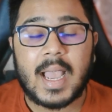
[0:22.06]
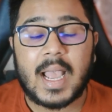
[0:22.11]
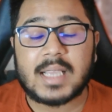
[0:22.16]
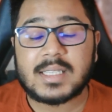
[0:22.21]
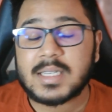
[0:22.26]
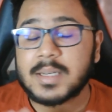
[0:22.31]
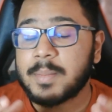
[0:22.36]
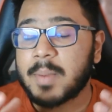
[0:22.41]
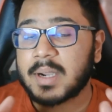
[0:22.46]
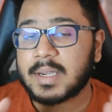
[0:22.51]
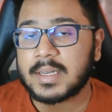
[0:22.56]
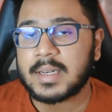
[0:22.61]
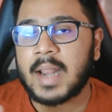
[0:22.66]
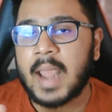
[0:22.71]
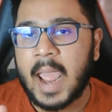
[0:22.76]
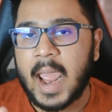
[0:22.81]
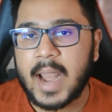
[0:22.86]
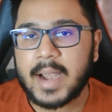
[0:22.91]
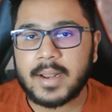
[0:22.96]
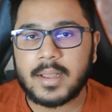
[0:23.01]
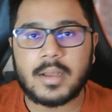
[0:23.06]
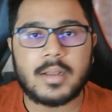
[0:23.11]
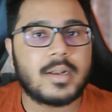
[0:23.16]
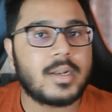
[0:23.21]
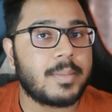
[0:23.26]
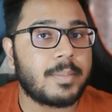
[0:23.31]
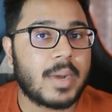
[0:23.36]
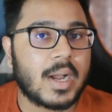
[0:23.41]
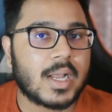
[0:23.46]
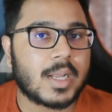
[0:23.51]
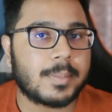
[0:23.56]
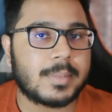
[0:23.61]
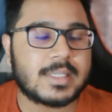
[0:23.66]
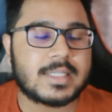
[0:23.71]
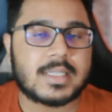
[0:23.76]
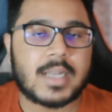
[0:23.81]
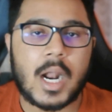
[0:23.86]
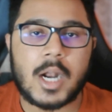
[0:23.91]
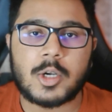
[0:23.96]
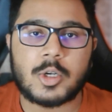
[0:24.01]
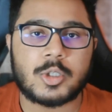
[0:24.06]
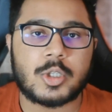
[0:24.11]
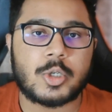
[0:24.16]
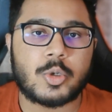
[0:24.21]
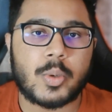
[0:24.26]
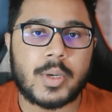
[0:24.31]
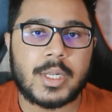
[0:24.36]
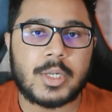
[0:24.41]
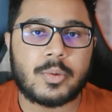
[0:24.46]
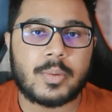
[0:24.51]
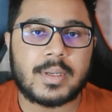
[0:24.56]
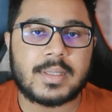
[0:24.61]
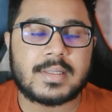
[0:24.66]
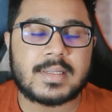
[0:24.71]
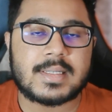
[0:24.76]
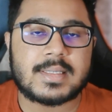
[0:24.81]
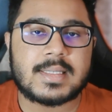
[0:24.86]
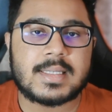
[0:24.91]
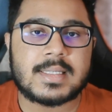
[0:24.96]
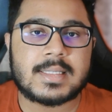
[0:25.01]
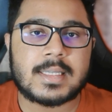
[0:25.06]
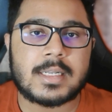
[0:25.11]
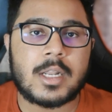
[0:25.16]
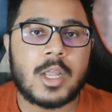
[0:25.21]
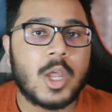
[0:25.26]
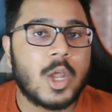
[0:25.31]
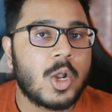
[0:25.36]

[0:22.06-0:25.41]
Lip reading: Aston Martin had a remarkable start to the 2023 season,